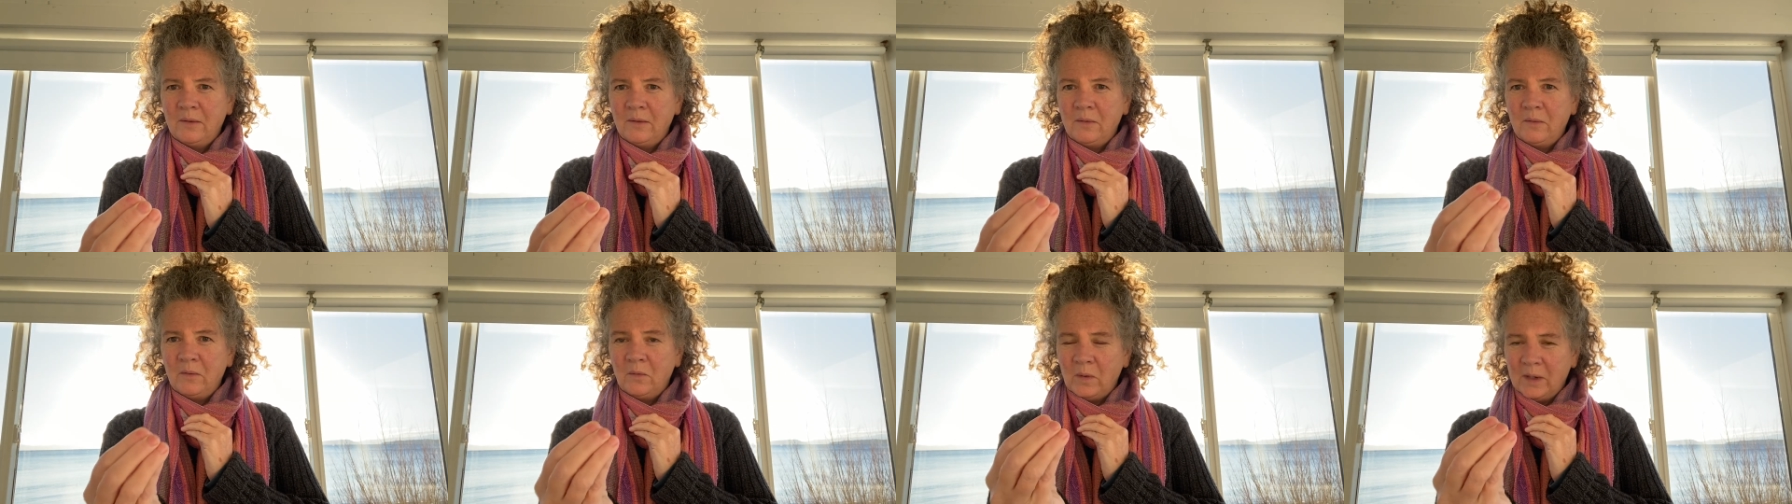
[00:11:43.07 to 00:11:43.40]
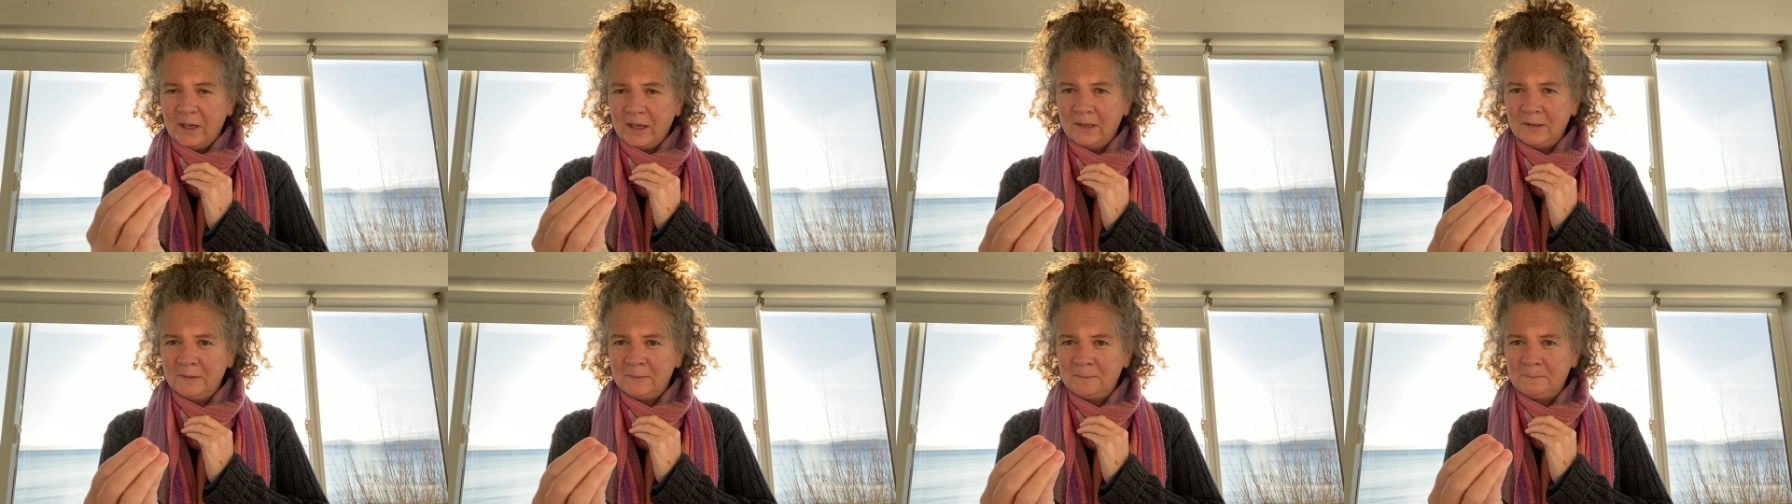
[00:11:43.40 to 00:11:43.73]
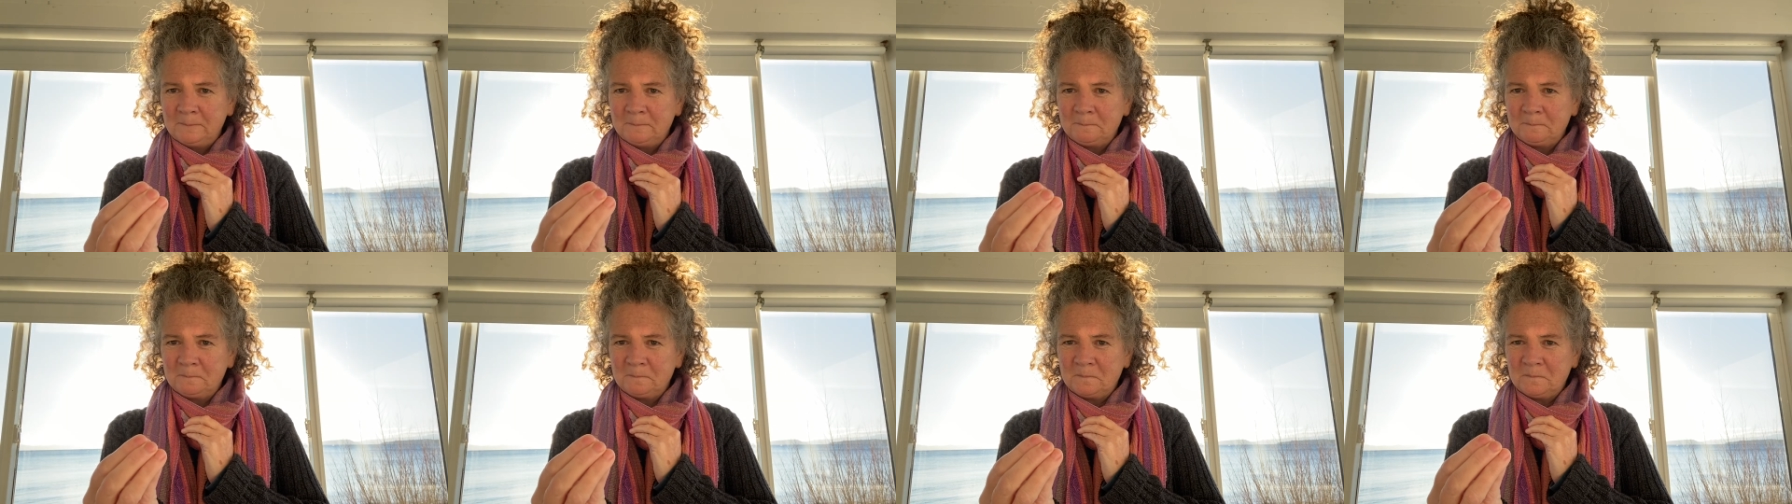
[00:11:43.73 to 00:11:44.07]
well,
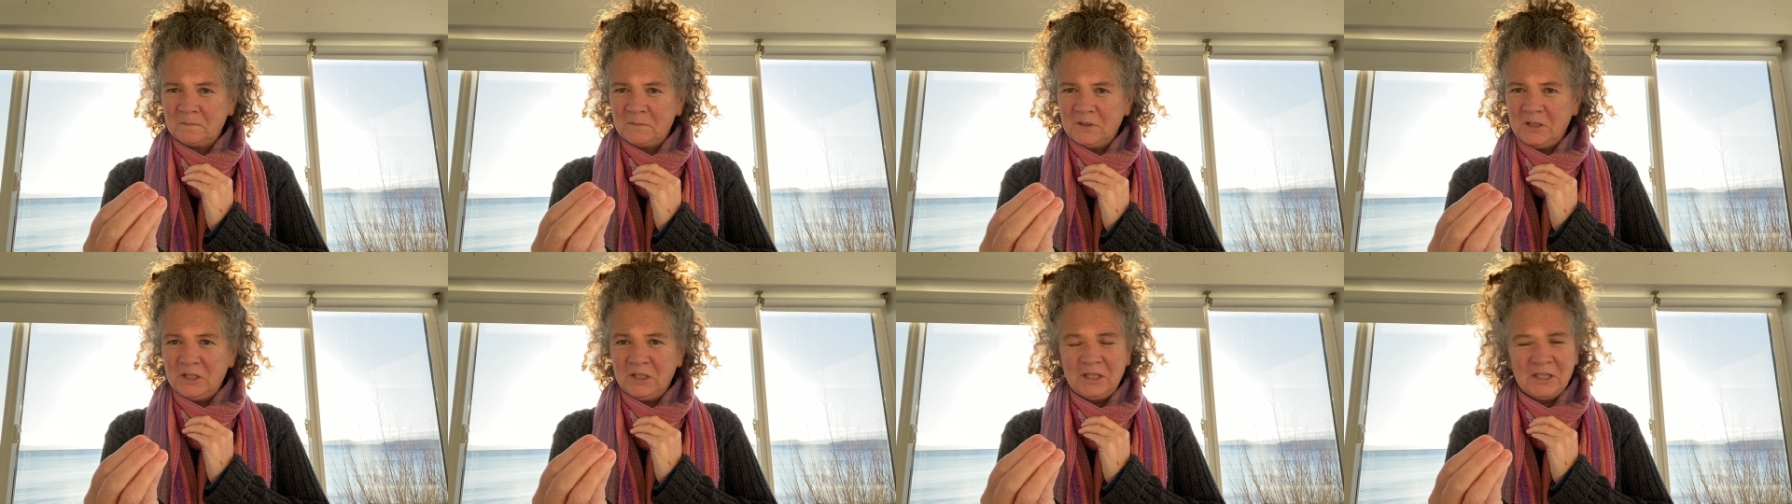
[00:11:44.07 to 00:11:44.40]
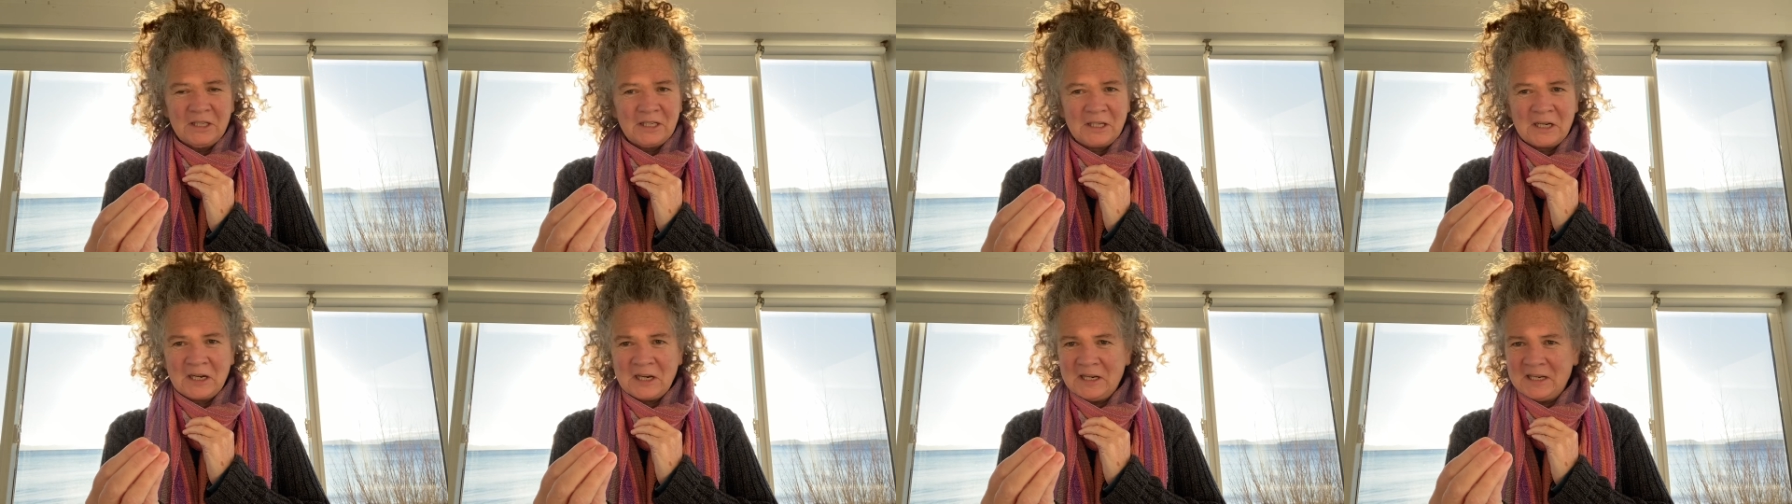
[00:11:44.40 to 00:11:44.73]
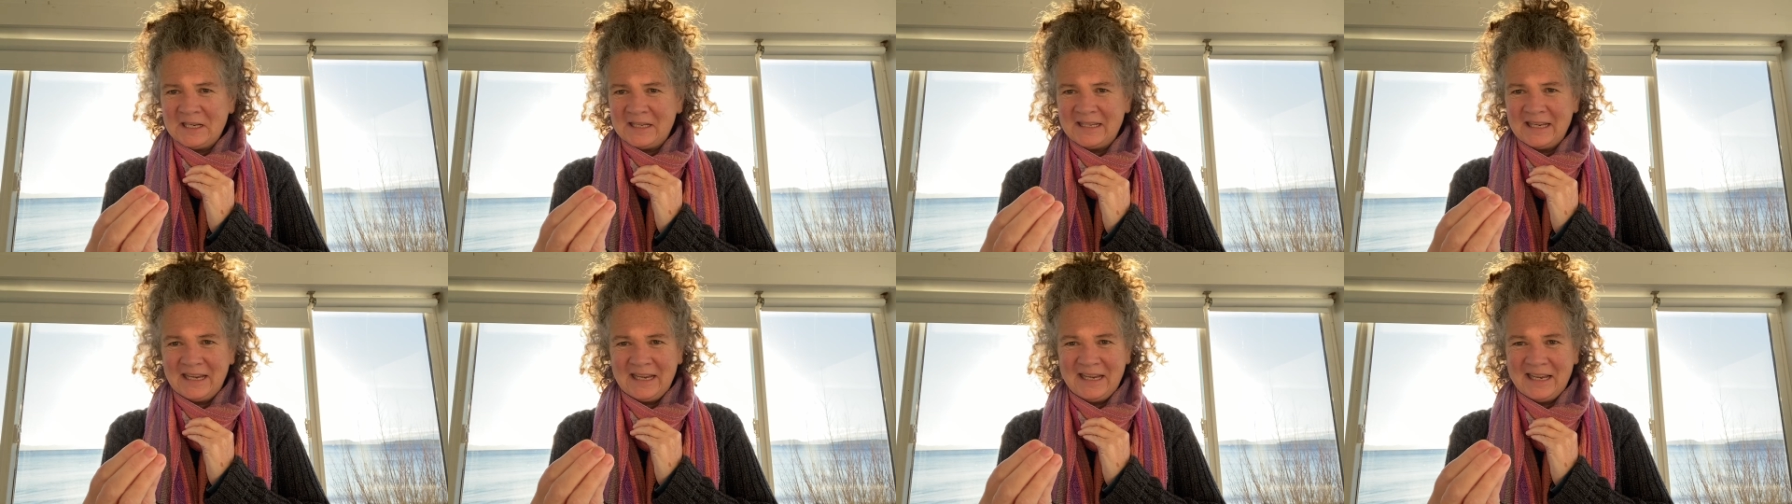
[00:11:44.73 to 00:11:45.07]
you just got to
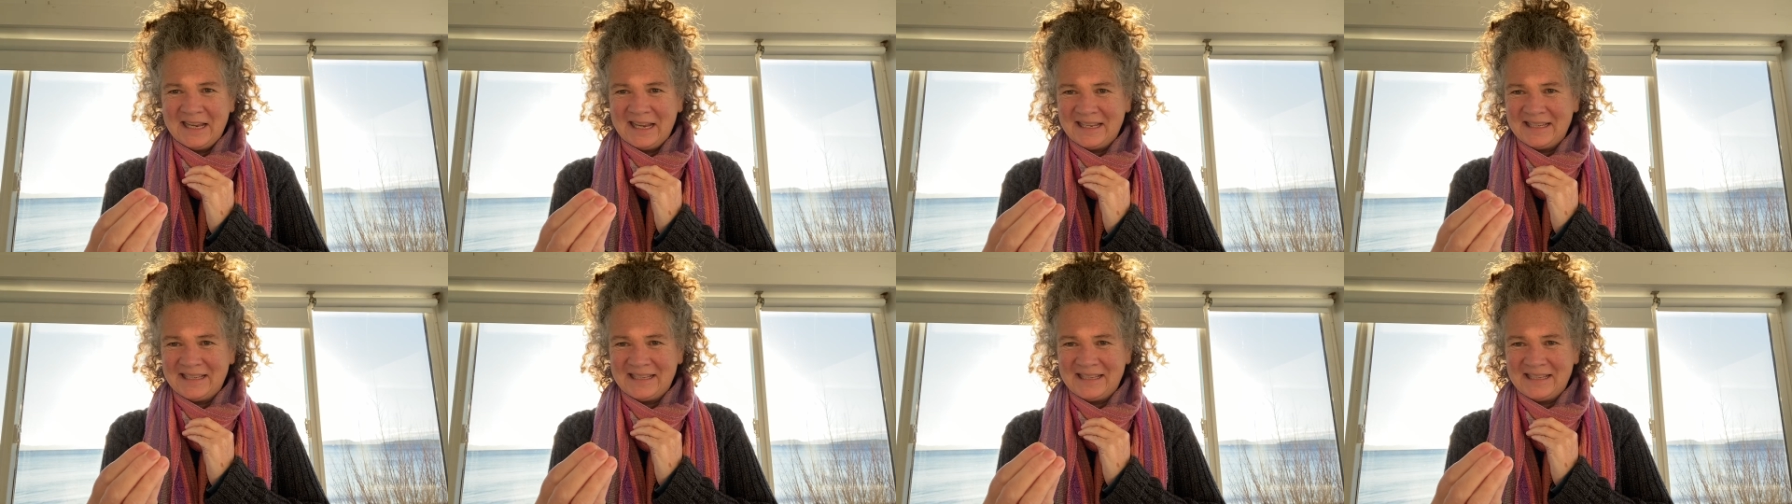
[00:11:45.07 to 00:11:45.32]
say yes